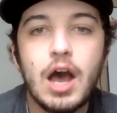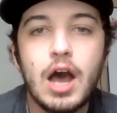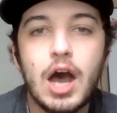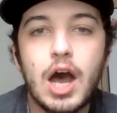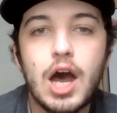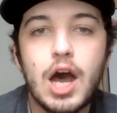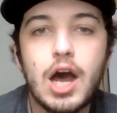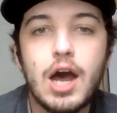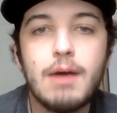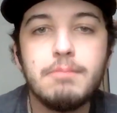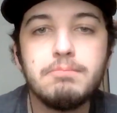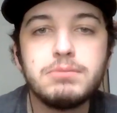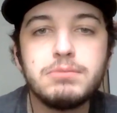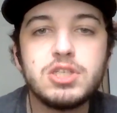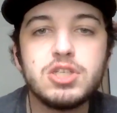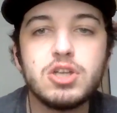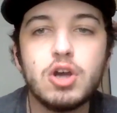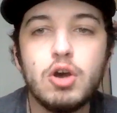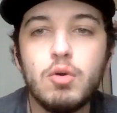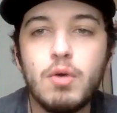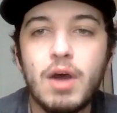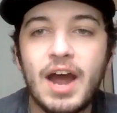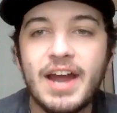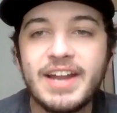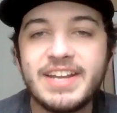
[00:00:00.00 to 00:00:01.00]
Um,
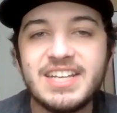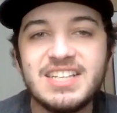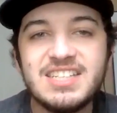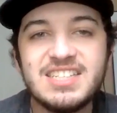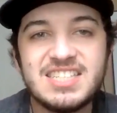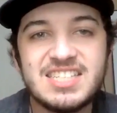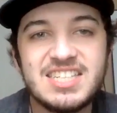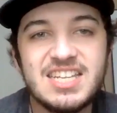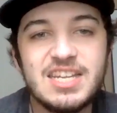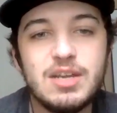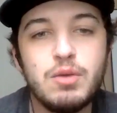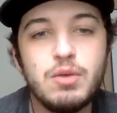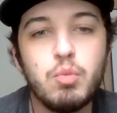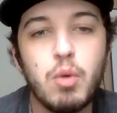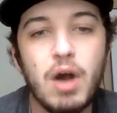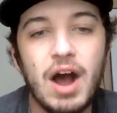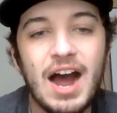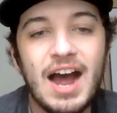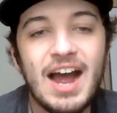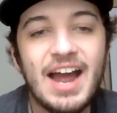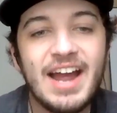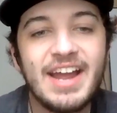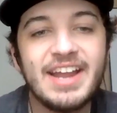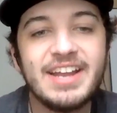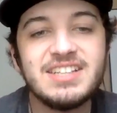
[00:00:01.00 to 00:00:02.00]
so I can see
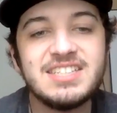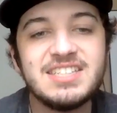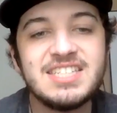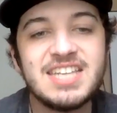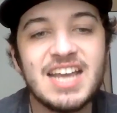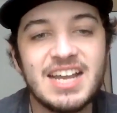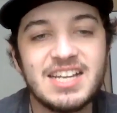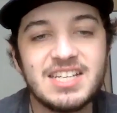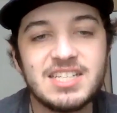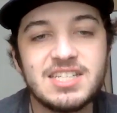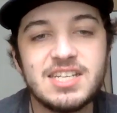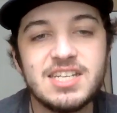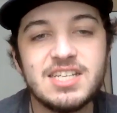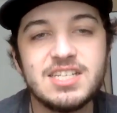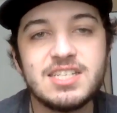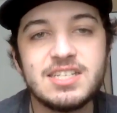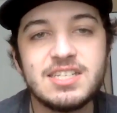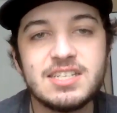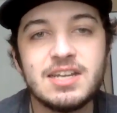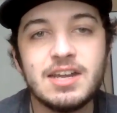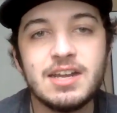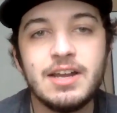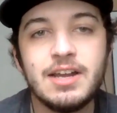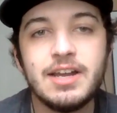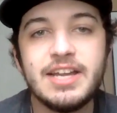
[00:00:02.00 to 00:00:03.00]
why
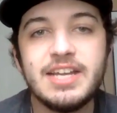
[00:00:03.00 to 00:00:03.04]
Texas